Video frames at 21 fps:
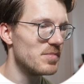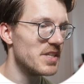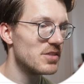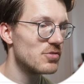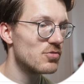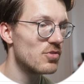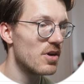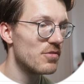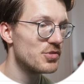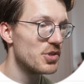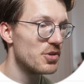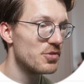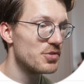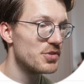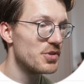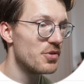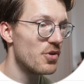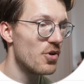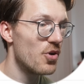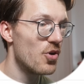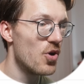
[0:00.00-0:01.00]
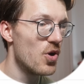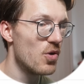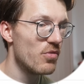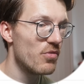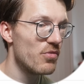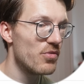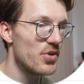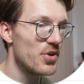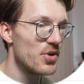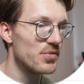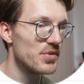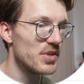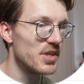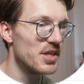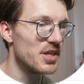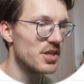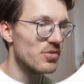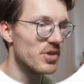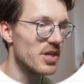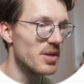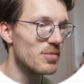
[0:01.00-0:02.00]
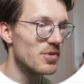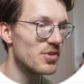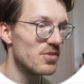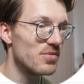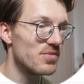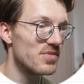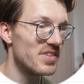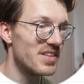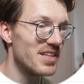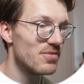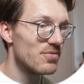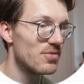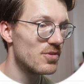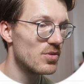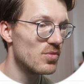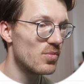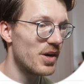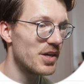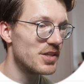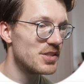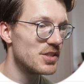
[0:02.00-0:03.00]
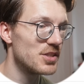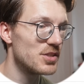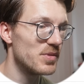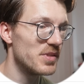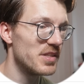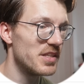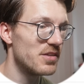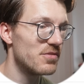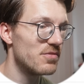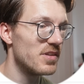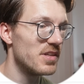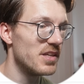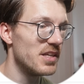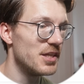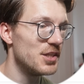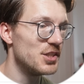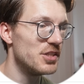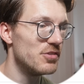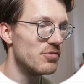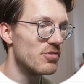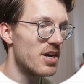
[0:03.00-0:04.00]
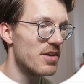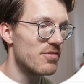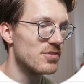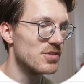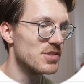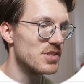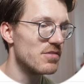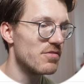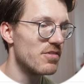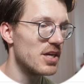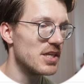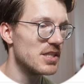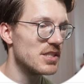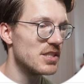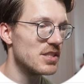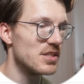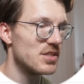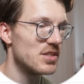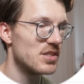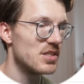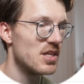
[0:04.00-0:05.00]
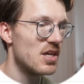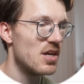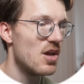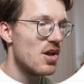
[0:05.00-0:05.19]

This graph shows you an overview of the agreement of different watches with different EEG reference devices.